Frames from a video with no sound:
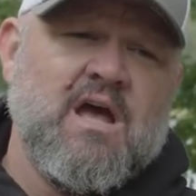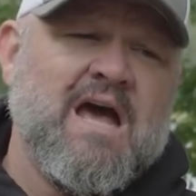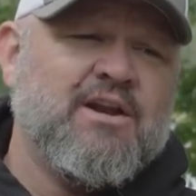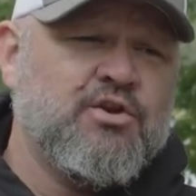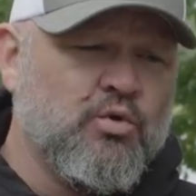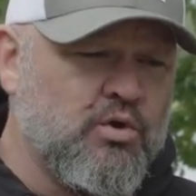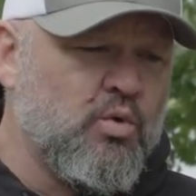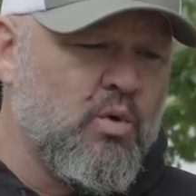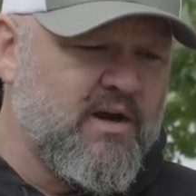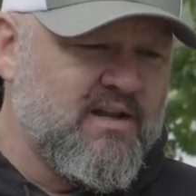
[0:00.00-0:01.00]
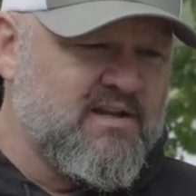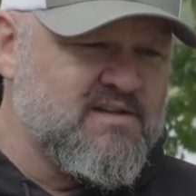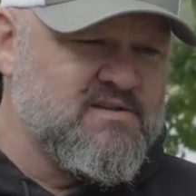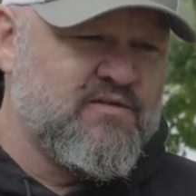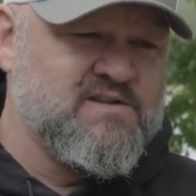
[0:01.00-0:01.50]
I don't know what it
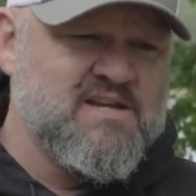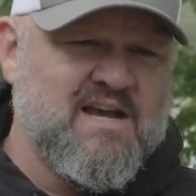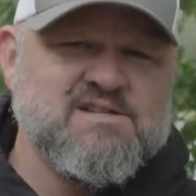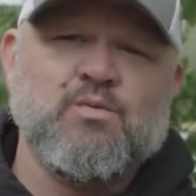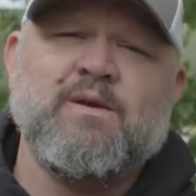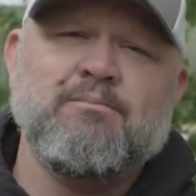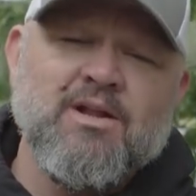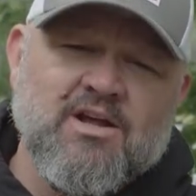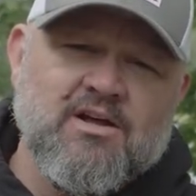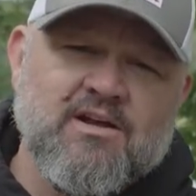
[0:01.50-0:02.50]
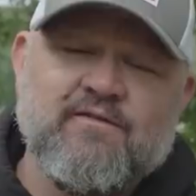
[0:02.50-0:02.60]
is, if he's got sweet blood,